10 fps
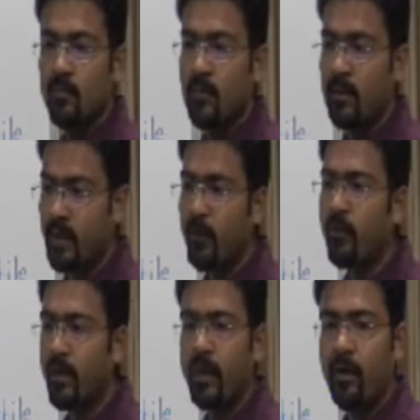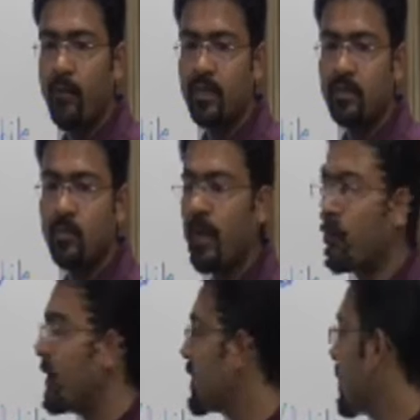Did you get my question? So my
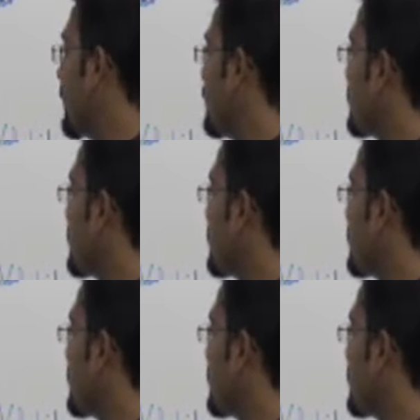question is,